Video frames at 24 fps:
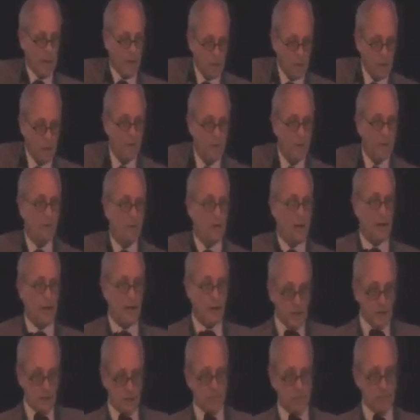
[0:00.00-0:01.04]
So
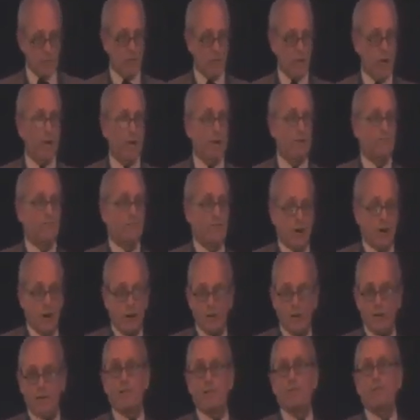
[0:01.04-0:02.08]
the meridians run
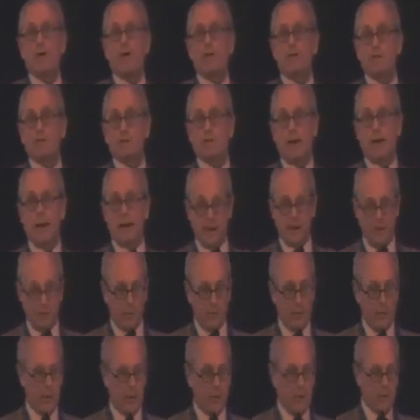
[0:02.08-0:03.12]
on different parts of the body,
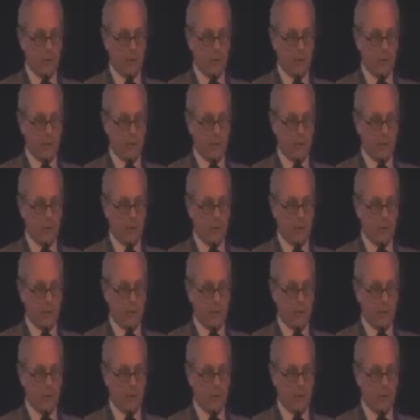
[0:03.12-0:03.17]
everybody